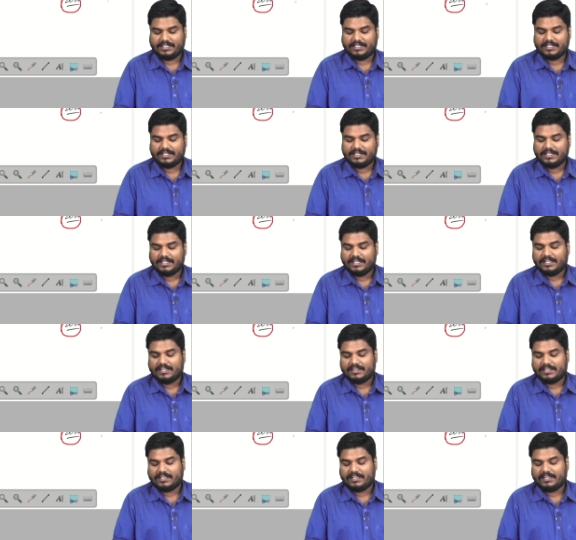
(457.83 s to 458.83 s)
Here
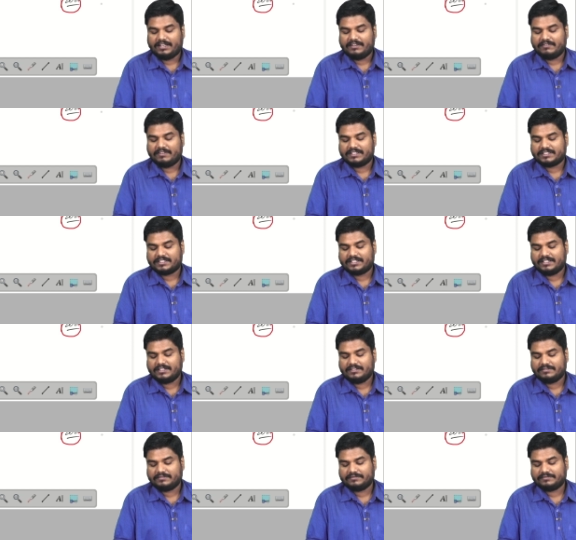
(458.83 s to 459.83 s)
the
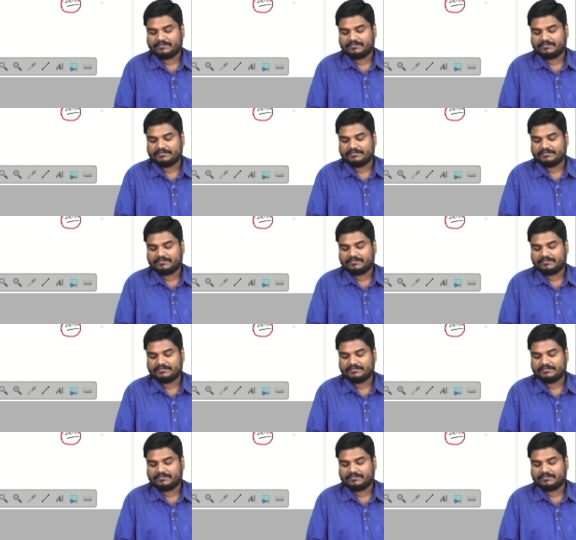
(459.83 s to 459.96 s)
investor